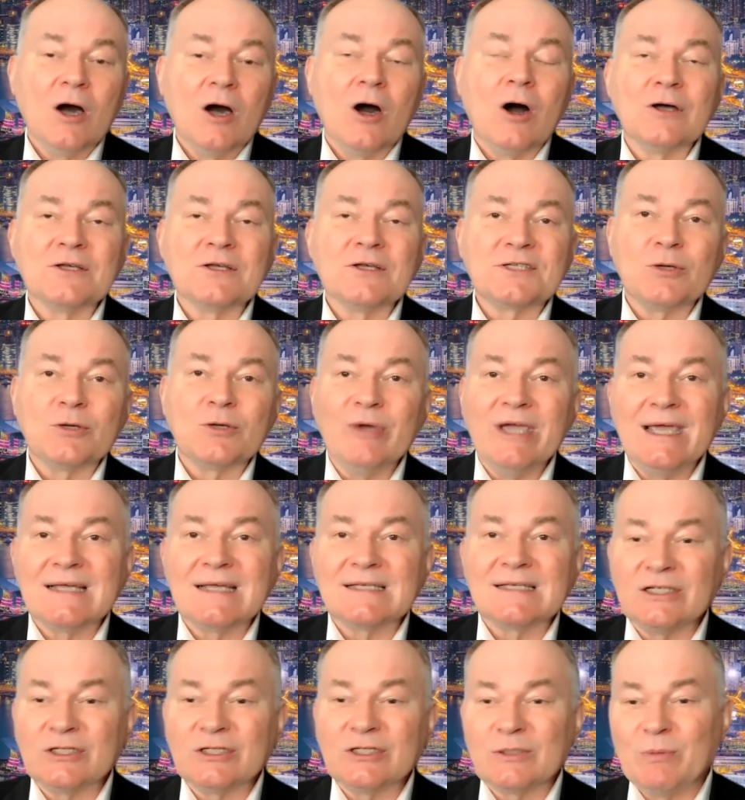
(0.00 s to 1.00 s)
Also, we
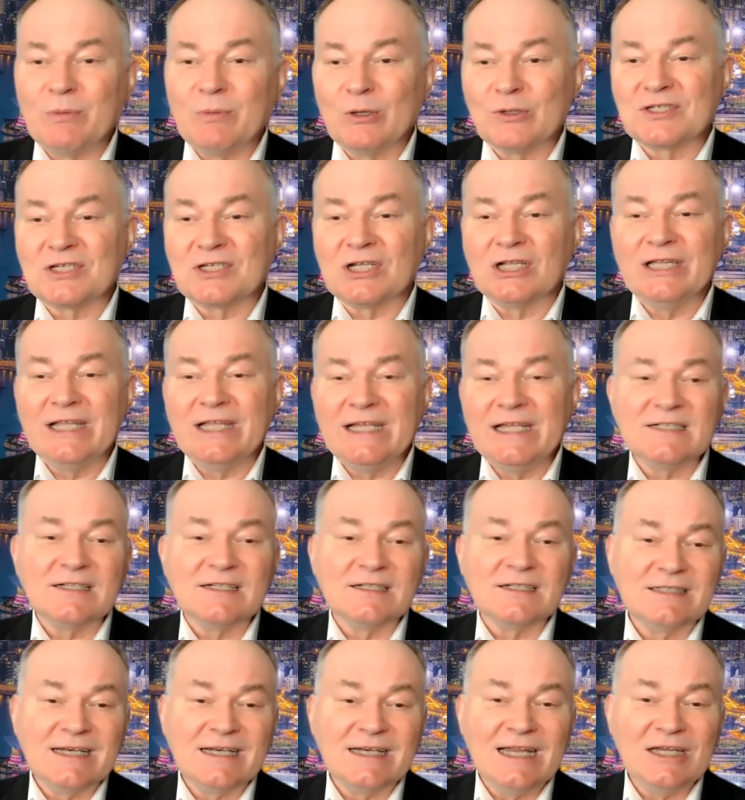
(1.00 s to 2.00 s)
ask that you post a link
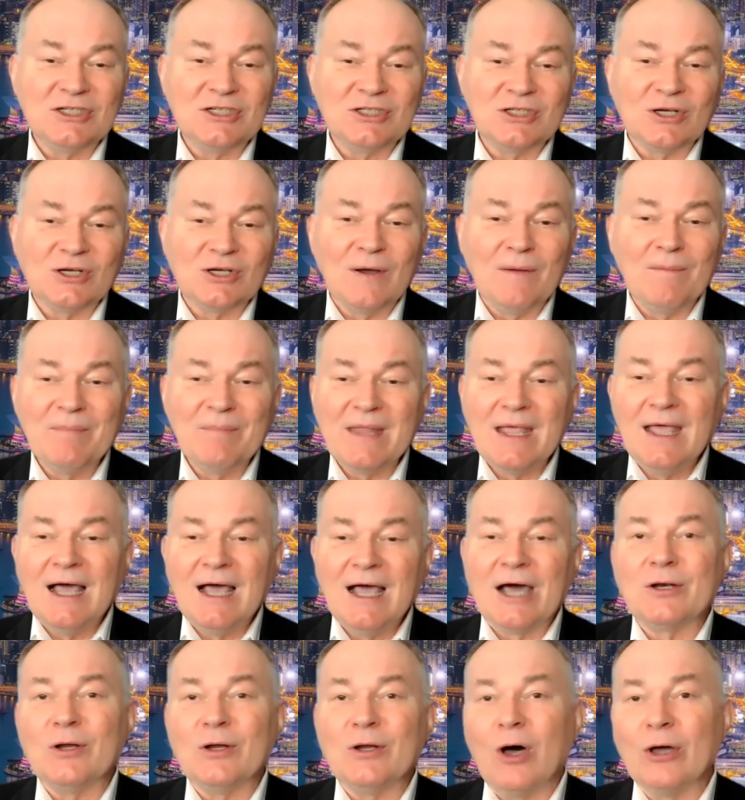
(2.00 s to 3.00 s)
to today's show
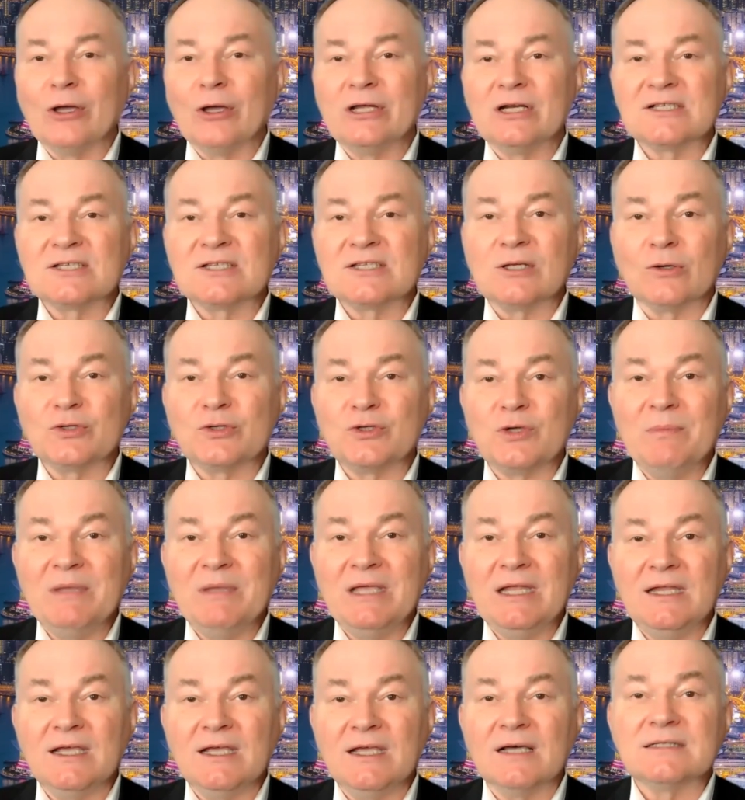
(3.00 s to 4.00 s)
on all your social
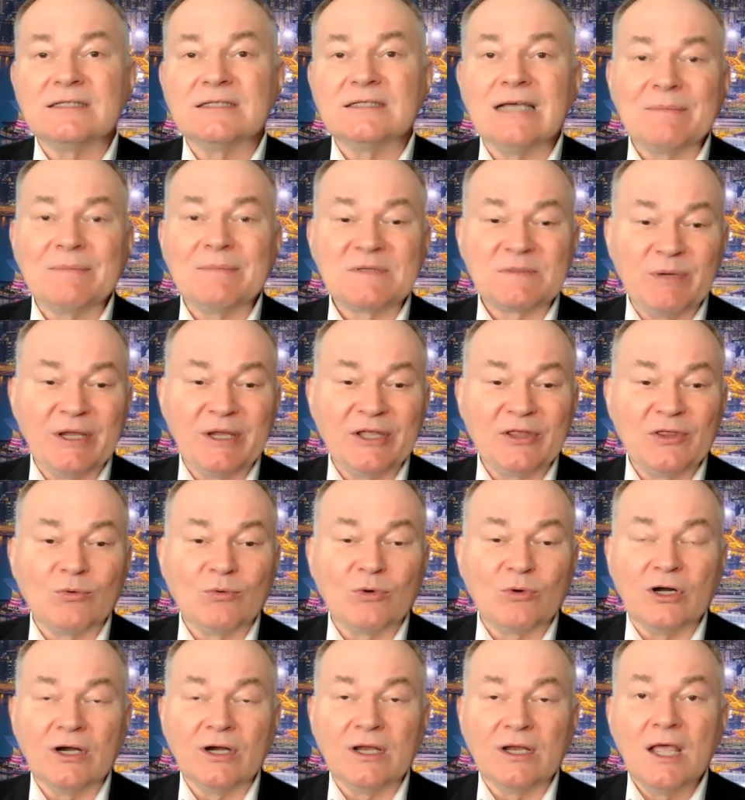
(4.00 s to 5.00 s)
media to help spread the
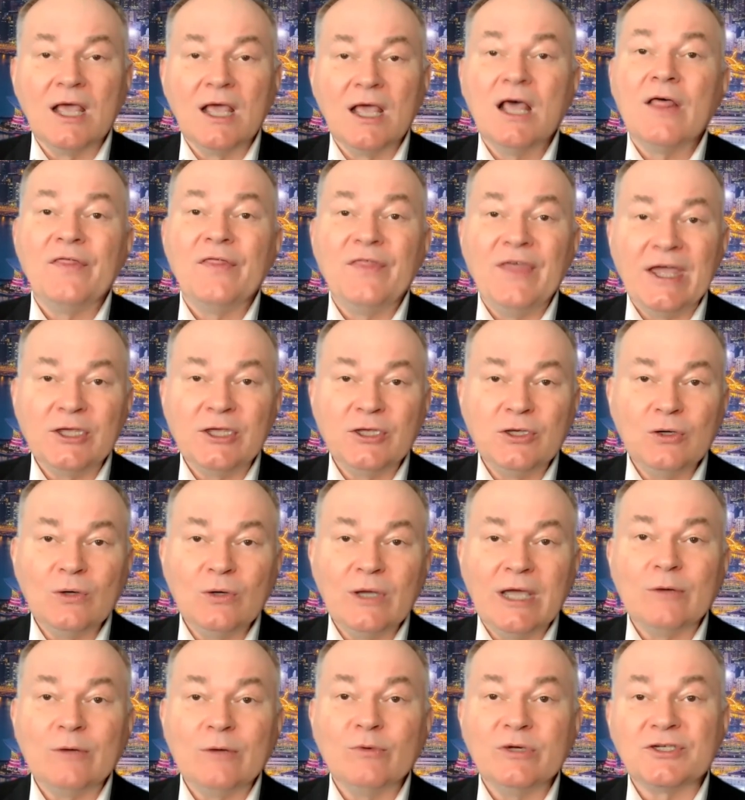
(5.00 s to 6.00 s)
word. Thank
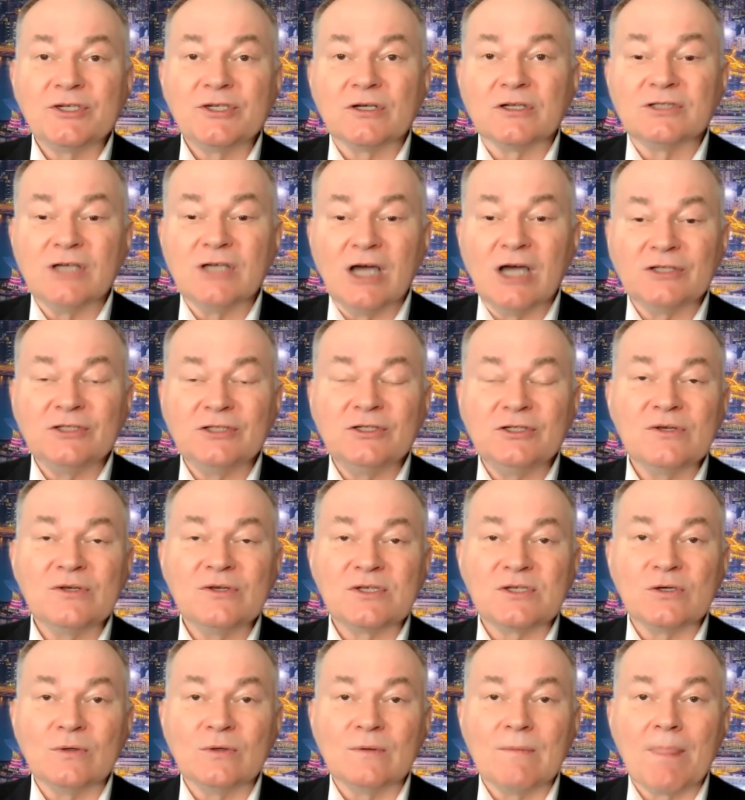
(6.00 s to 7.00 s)
you, and we shall talk to you
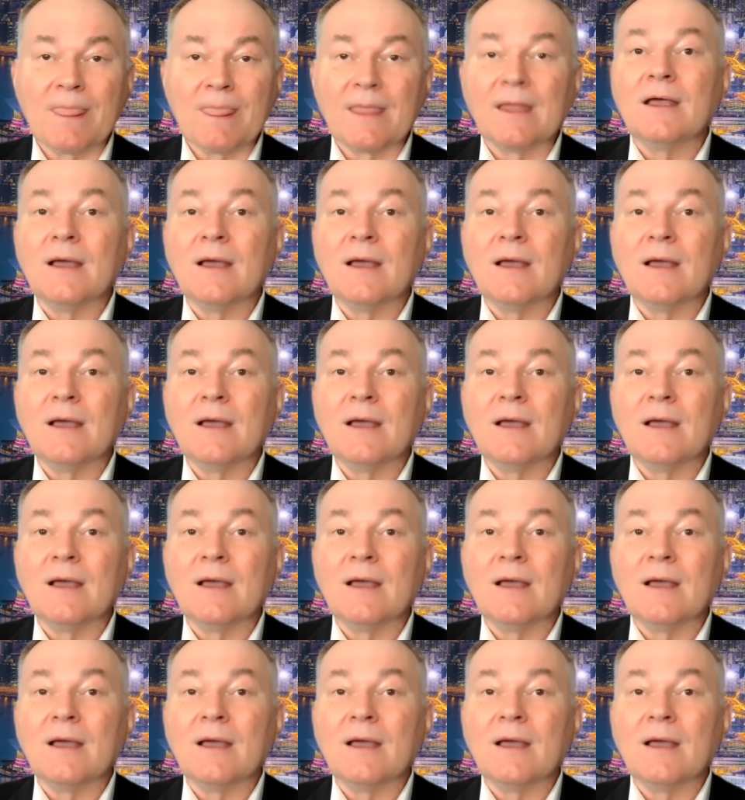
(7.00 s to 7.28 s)
soon.